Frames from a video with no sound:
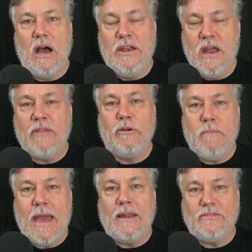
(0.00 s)
another
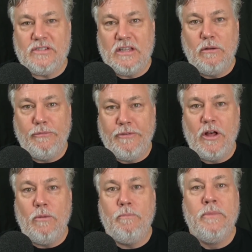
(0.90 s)
Man of Steel
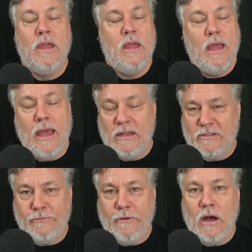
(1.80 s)
film as
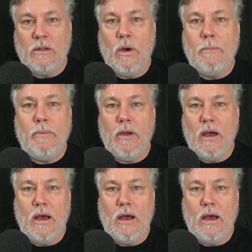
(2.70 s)
a follow-up